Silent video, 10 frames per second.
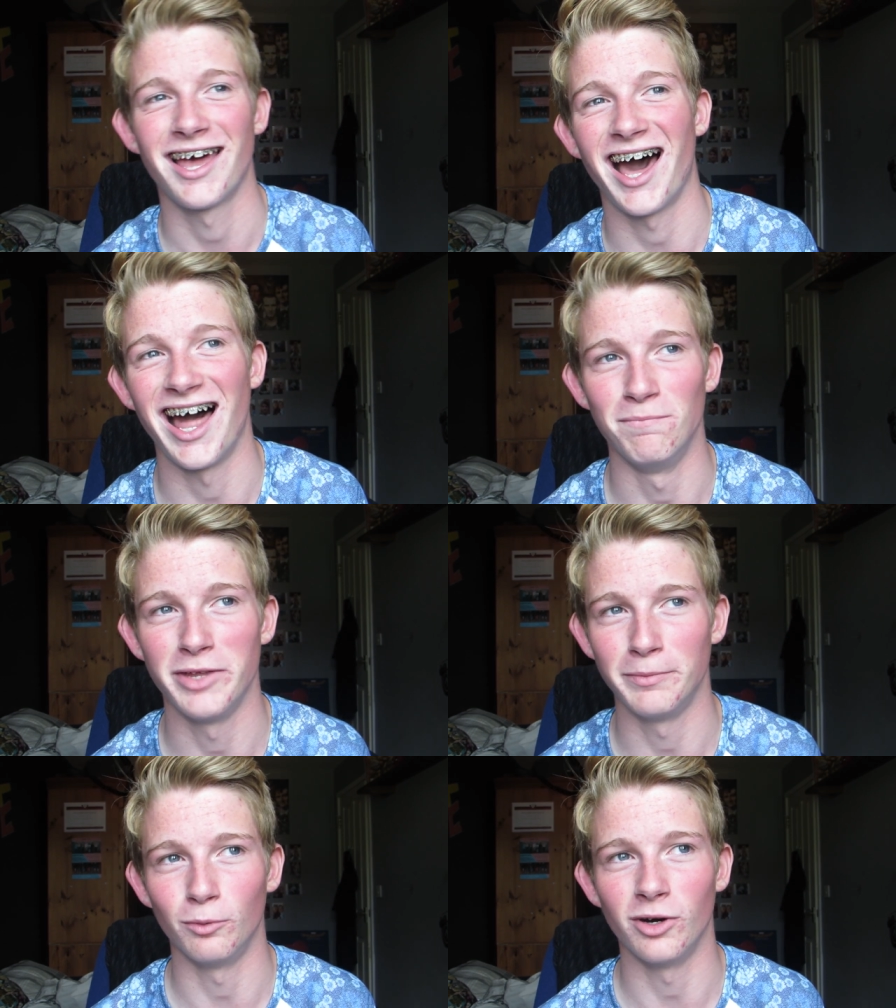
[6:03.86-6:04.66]
and
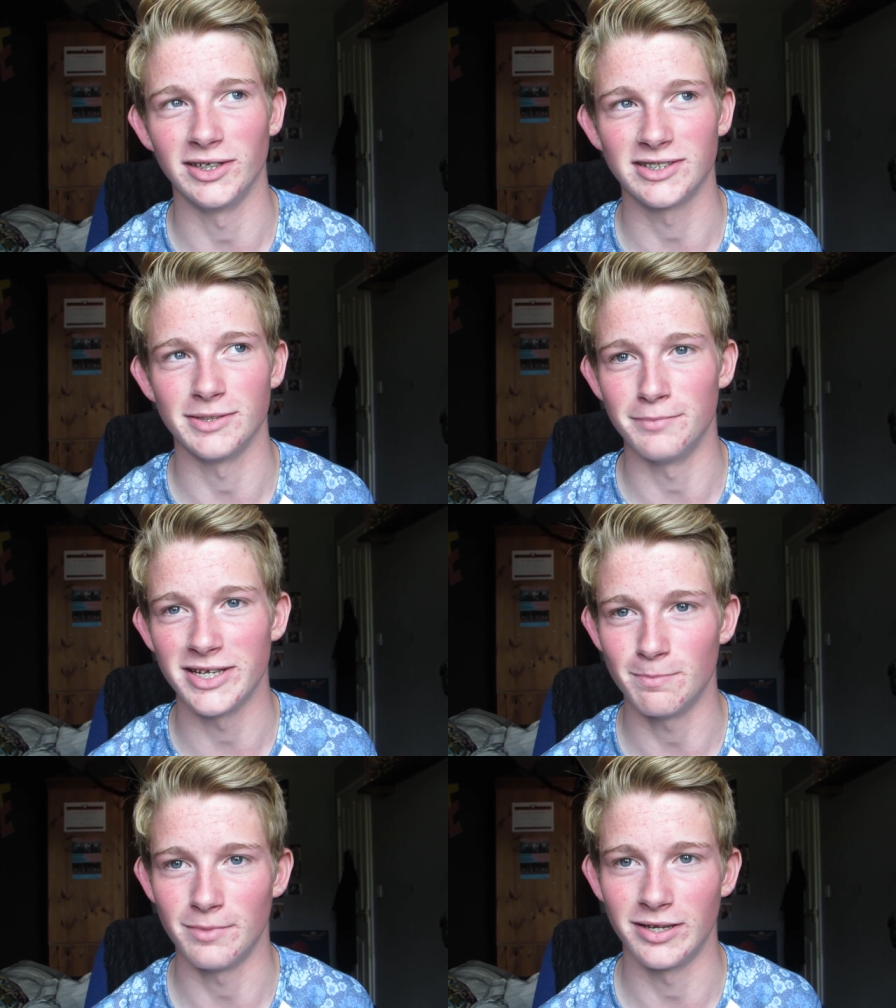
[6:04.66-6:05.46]
people were to
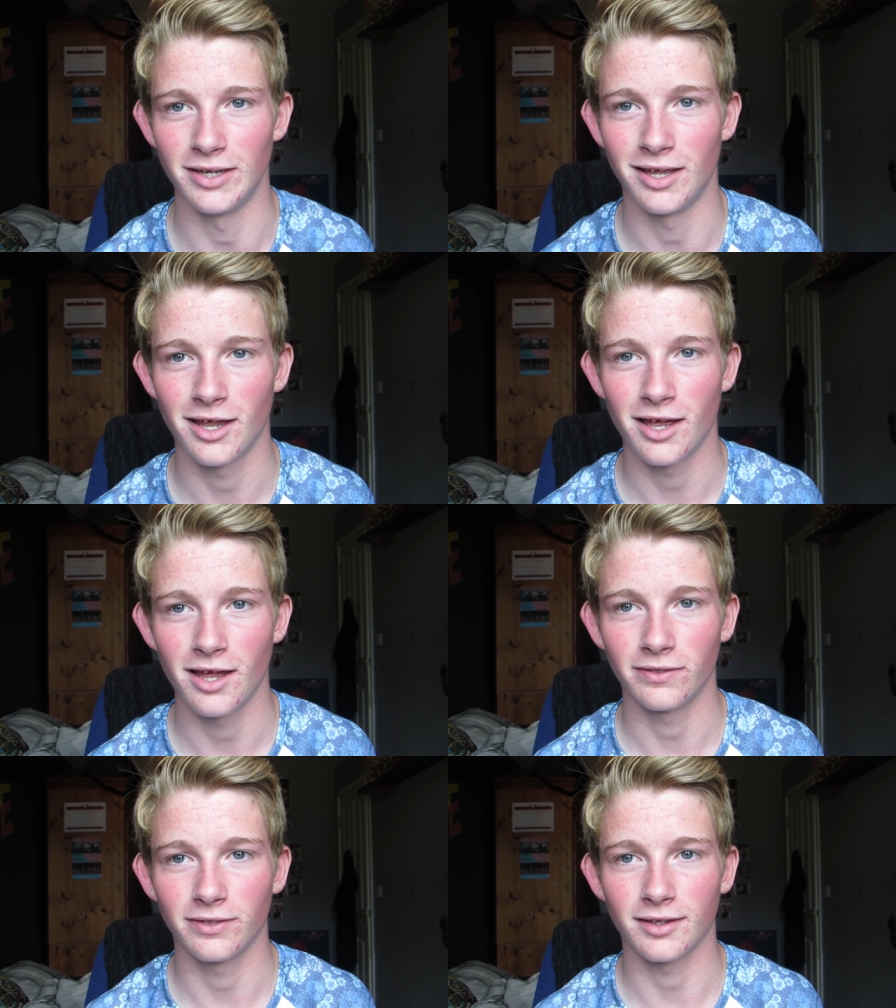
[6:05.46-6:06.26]
meet me,
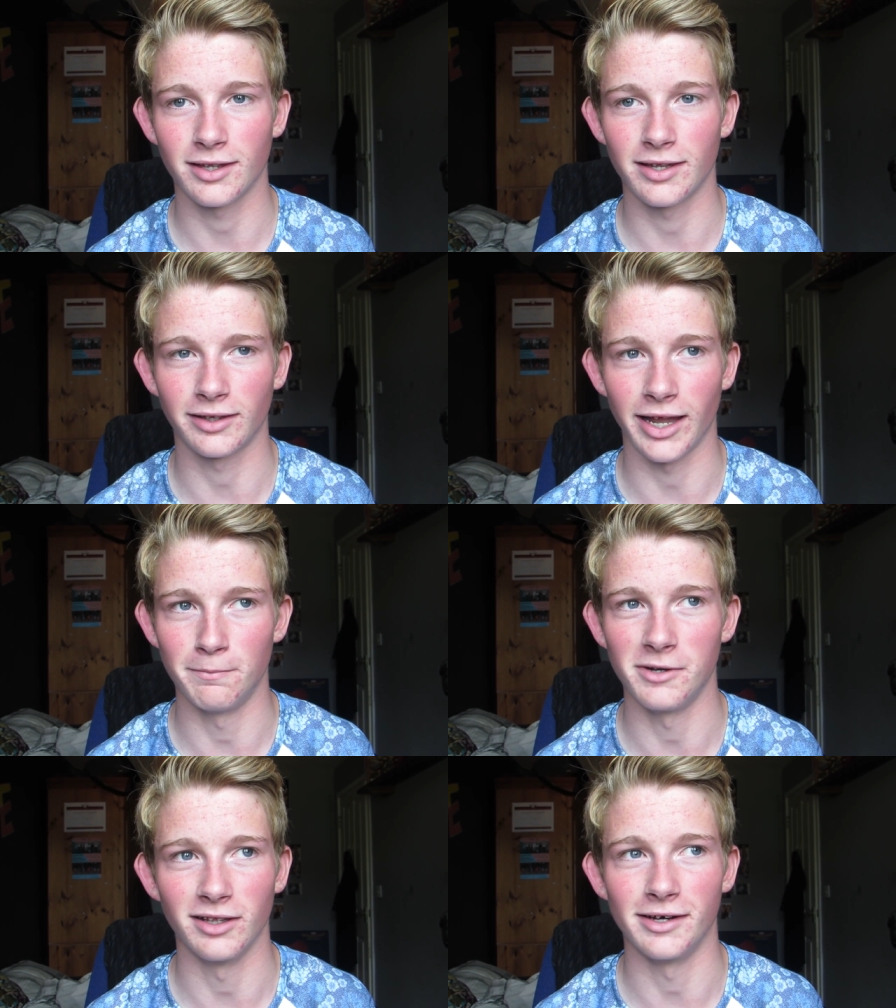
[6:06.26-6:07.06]
they'd
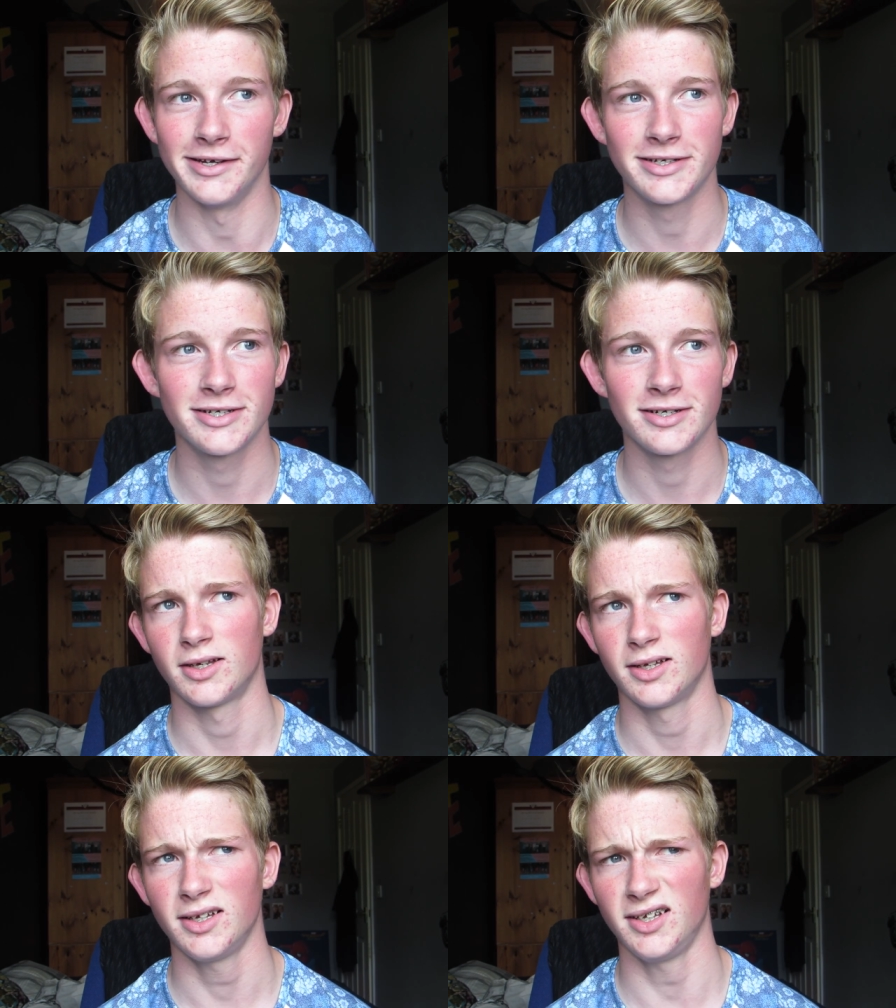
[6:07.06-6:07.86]
be like,
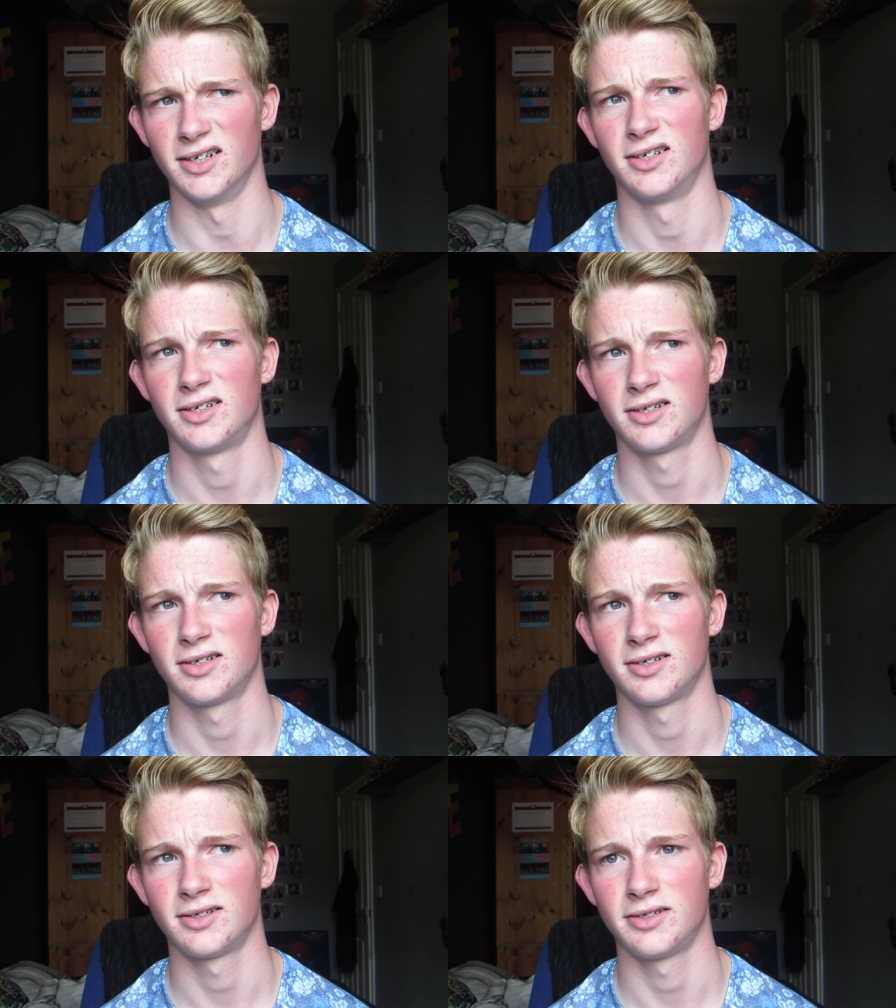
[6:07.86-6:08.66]
huh,
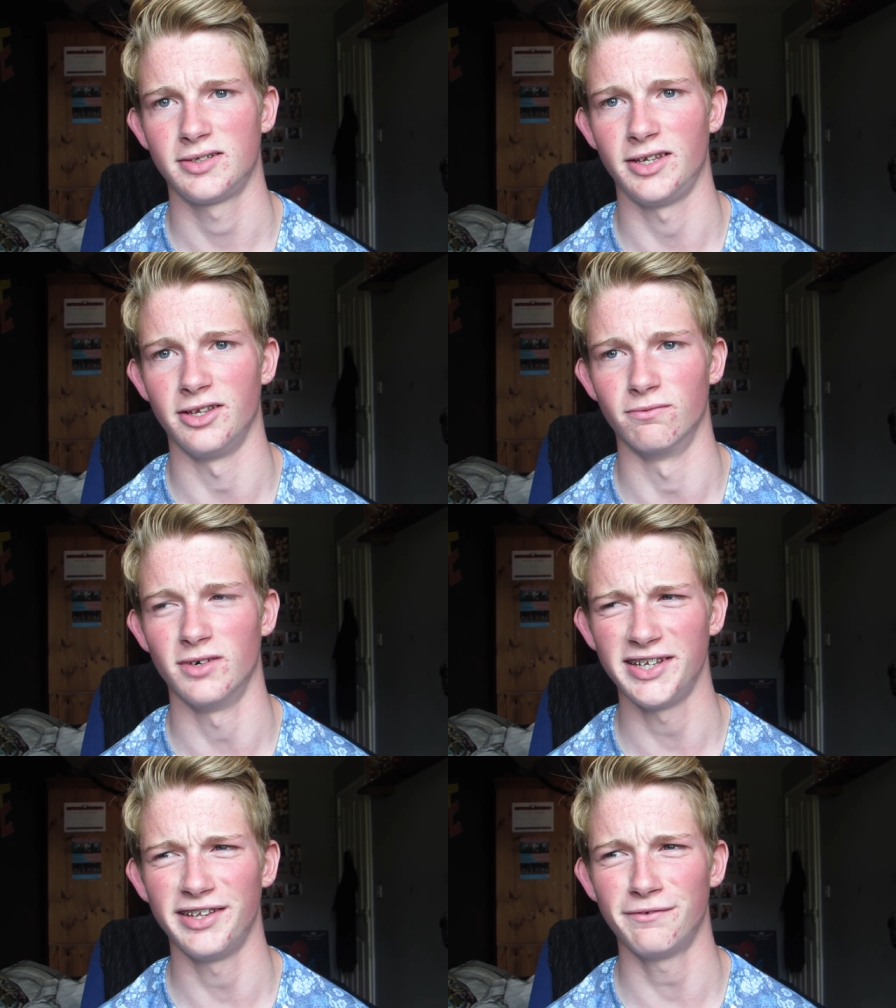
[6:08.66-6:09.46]
he's
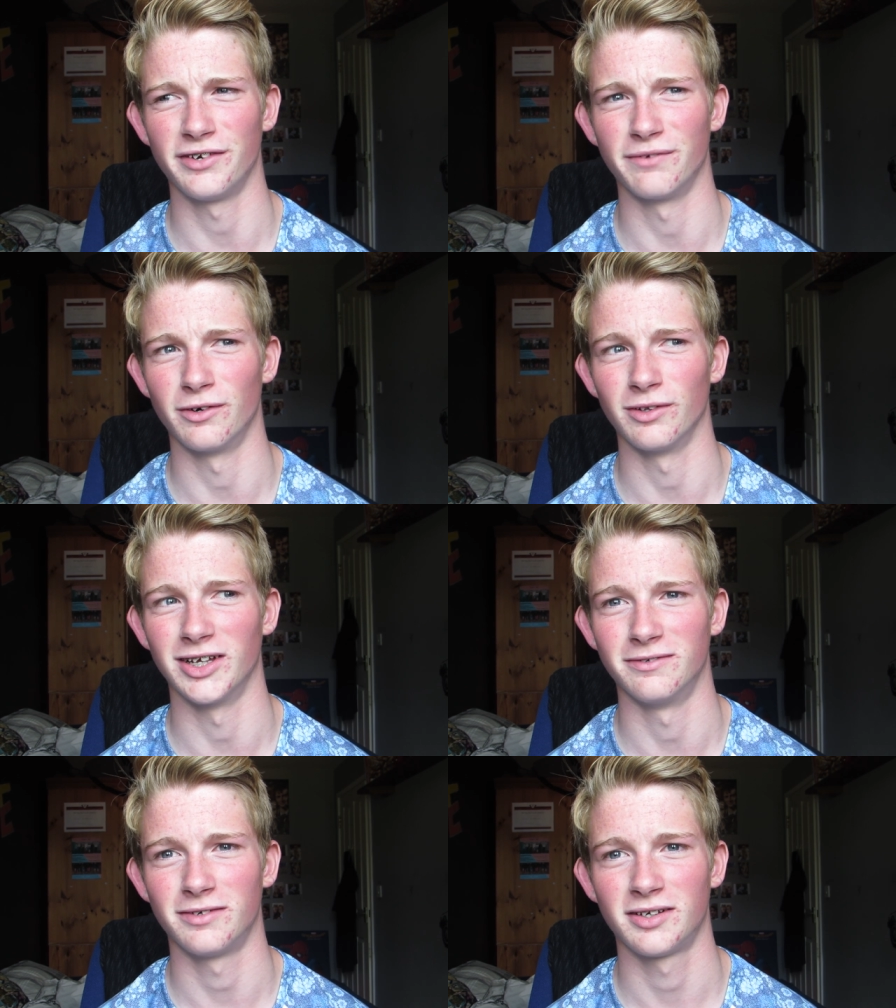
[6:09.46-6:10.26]
really different in real life.